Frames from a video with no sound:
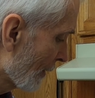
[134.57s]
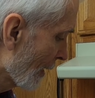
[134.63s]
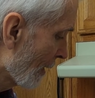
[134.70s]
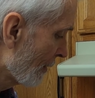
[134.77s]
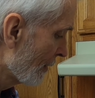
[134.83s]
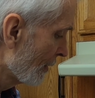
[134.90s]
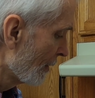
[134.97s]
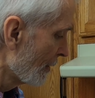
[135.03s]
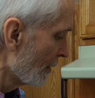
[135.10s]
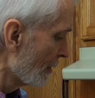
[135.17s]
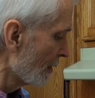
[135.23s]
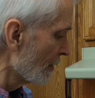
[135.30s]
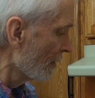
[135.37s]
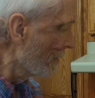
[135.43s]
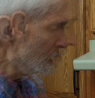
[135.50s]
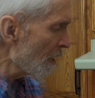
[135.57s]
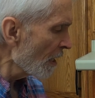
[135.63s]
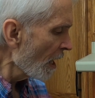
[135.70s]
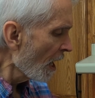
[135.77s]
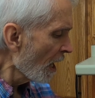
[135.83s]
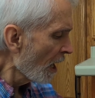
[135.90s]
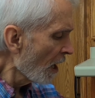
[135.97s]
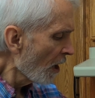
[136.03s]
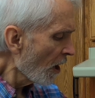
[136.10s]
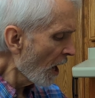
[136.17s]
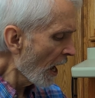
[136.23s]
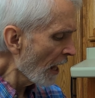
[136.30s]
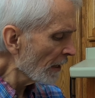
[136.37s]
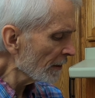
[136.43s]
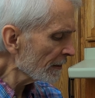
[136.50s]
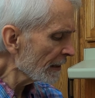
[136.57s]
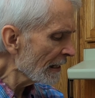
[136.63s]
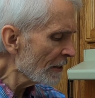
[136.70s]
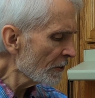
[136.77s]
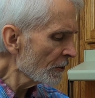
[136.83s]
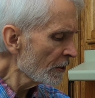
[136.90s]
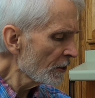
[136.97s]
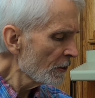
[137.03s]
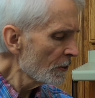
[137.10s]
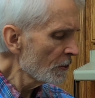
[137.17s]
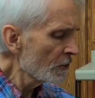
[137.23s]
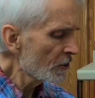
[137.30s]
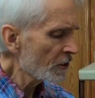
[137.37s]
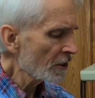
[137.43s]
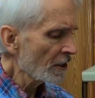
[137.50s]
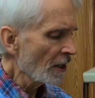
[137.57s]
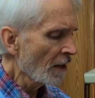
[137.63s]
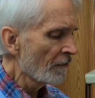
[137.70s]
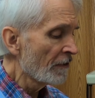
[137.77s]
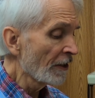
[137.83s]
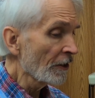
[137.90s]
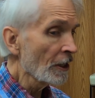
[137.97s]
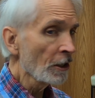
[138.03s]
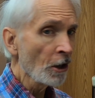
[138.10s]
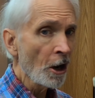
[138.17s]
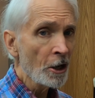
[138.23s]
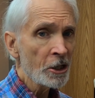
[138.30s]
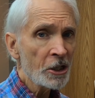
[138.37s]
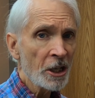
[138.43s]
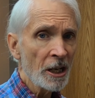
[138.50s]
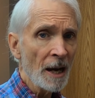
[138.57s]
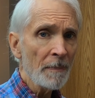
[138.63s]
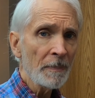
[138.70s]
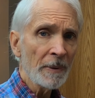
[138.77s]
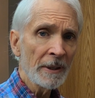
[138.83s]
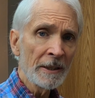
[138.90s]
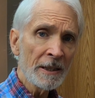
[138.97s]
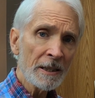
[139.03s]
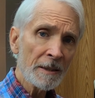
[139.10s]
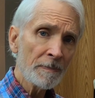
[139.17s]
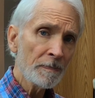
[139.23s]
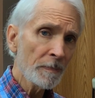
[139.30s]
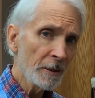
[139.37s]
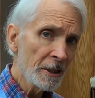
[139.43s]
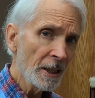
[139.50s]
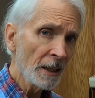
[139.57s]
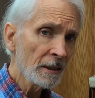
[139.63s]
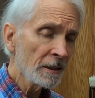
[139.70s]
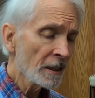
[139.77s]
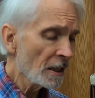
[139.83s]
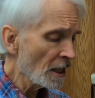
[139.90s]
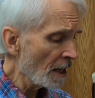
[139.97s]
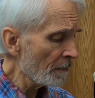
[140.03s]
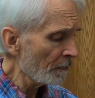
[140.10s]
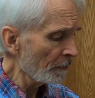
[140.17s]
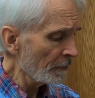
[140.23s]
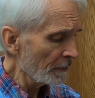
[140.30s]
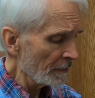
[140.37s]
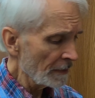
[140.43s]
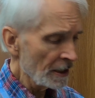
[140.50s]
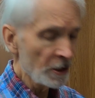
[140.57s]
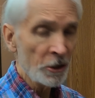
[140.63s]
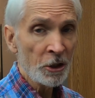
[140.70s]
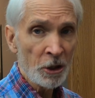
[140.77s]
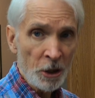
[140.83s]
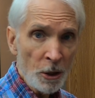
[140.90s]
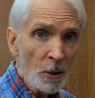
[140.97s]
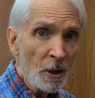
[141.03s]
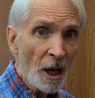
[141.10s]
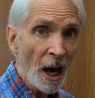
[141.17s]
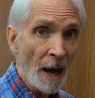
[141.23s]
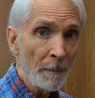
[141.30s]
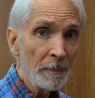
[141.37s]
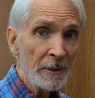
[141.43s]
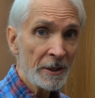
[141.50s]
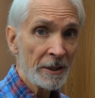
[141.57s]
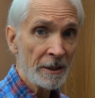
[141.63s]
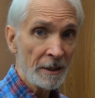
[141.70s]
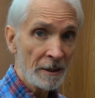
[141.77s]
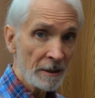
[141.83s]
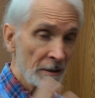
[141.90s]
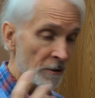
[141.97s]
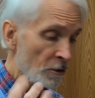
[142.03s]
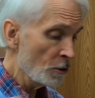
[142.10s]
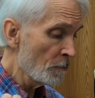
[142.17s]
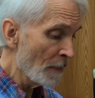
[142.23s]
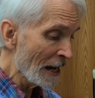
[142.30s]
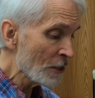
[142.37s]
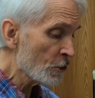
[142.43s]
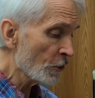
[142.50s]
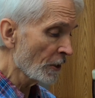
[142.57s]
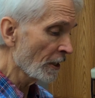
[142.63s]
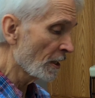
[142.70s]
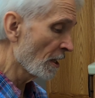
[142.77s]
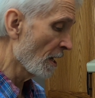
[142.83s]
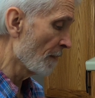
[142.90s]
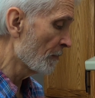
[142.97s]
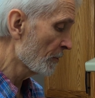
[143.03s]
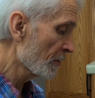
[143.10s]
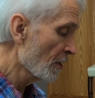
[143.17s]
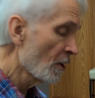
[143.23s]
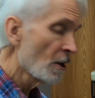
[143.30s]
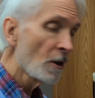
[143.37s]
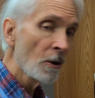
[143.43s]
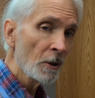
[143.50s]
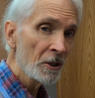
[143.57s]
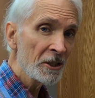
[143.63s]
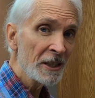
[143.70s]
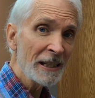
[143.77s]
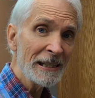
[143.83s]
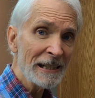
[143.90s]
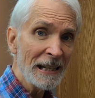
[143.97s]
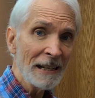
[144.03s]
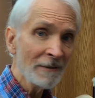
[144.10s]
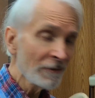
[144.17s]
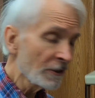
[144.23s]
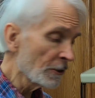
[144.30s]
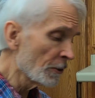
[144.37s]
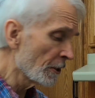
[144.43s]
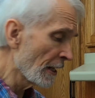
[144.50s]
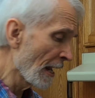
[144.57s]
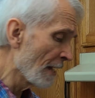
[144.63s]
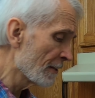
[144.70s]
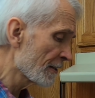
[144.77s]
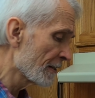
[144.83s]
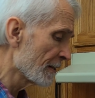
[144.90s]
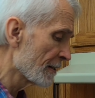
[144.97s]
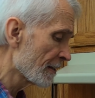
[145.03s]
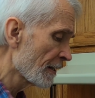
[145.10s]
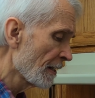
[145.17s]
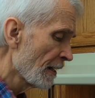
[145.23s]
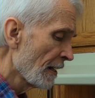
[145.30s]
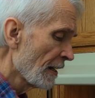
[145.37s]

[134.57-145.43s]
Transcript: that. I'll either use a very large cup, and this particular cup is 2 cups, 2 measuring cups, or 16 fluid ounces.